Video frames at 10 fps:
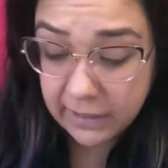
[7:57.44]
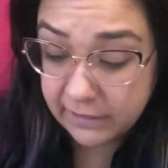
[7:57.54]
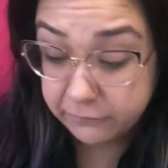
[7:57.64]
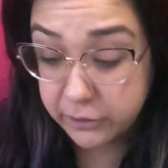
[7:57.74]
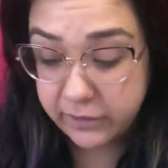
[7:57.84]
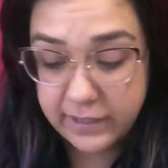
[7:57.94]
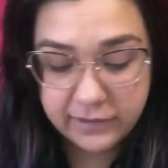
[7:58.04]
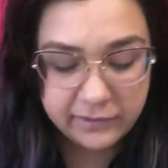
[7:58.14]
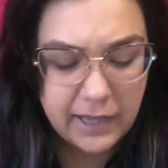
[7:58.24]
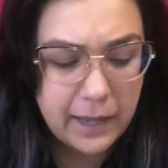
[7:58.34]
for
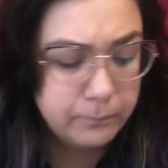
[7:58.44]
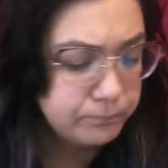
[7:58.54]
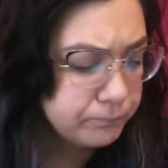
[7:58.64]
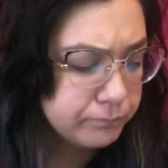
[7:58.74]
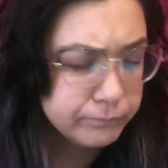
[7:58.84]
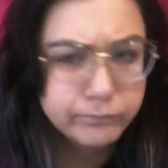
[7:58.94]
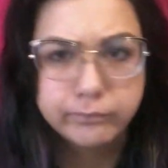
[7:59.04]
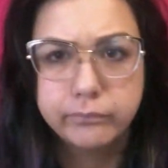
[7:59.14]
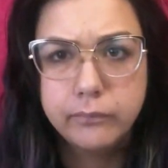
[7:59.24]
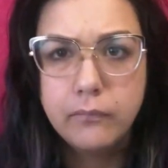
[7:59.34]
things that
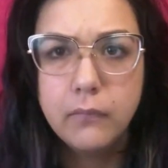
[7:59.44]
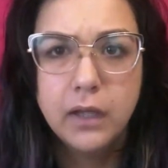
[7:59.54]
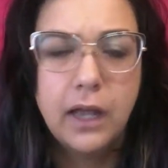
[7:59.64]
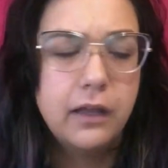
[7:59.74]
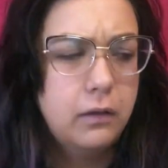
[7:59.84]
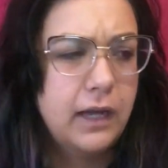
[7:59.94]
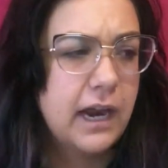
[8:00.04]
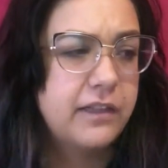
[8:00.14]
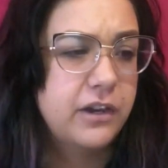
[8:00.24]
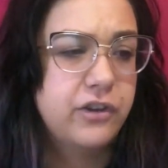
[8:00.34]
I think you